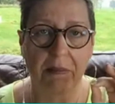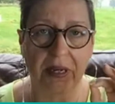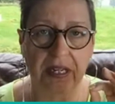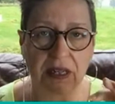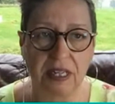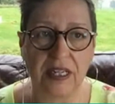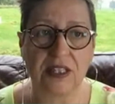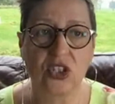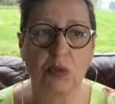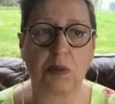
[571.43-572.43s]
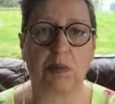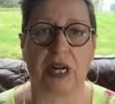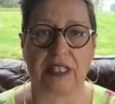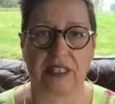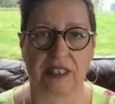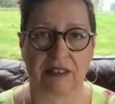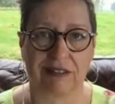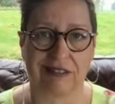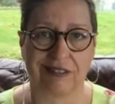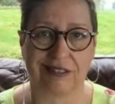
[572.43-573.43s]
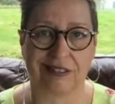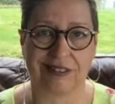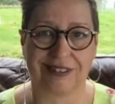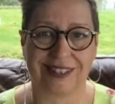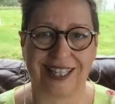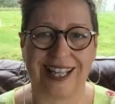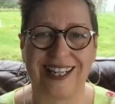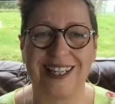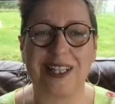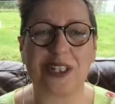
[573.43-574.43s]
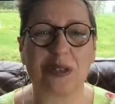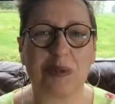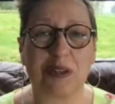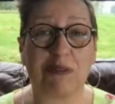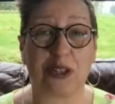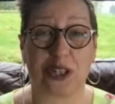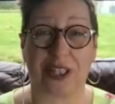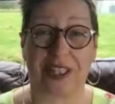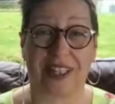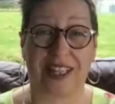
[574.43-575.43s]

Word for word: but it needs to be practical and it needs to be efficient.